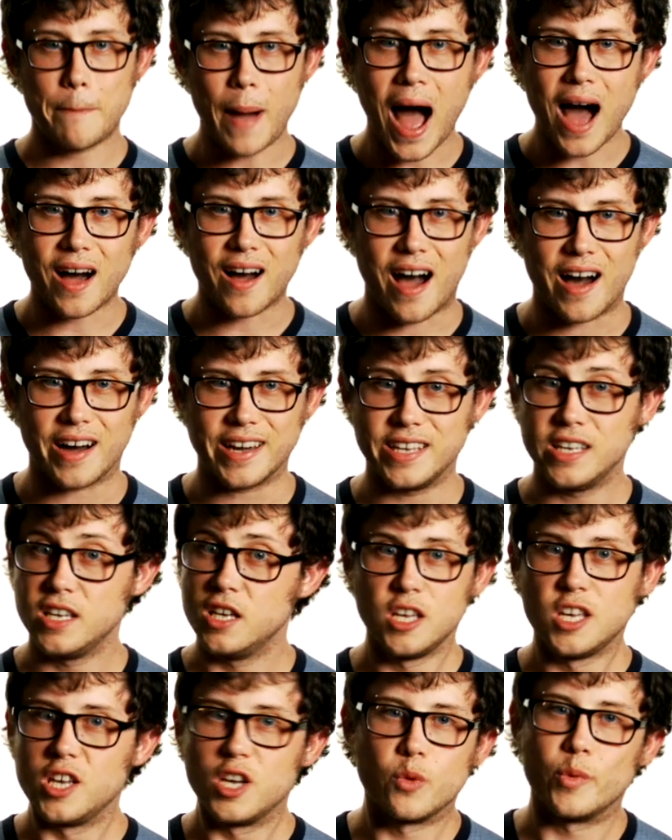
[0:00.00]
Pat Lally,
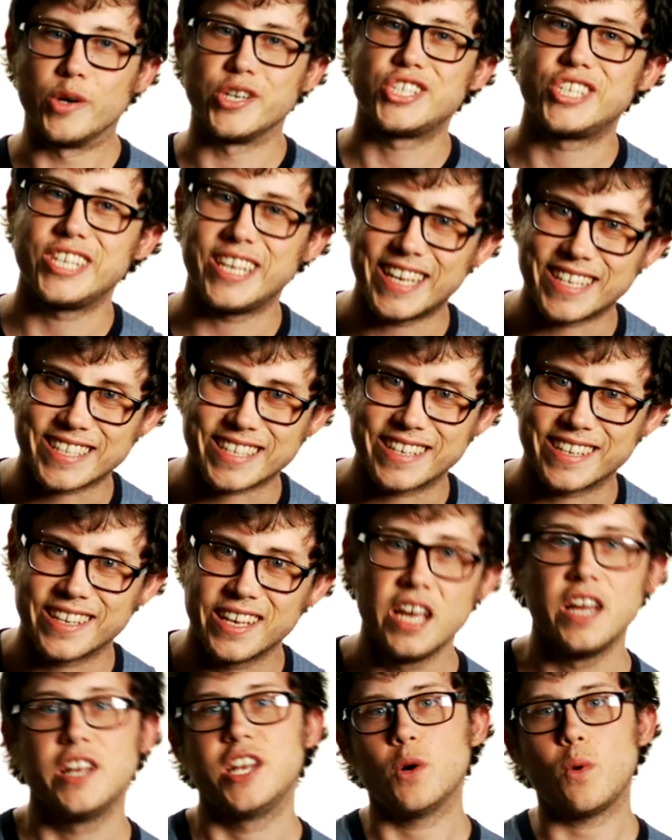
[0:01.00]
which she isn't.
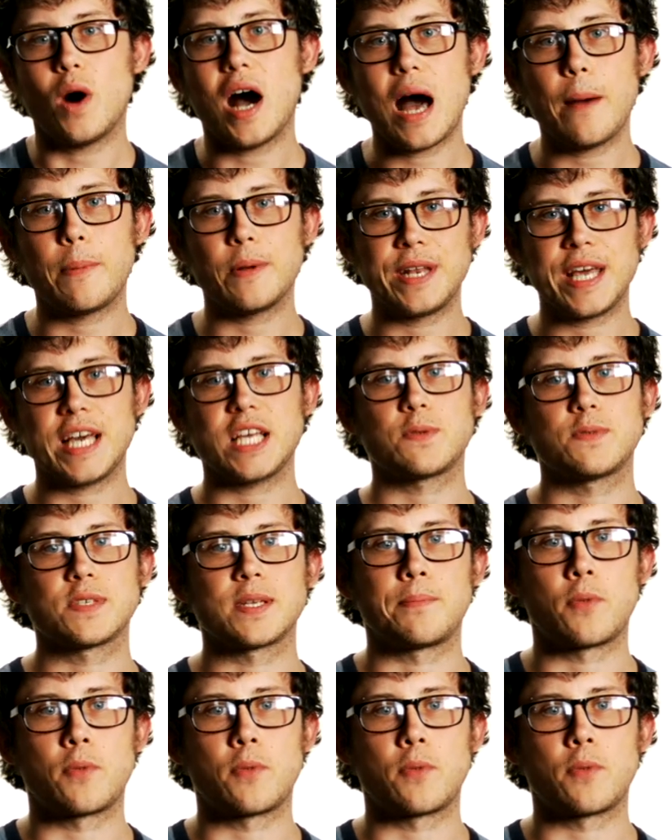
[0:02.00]
Now what happened next was a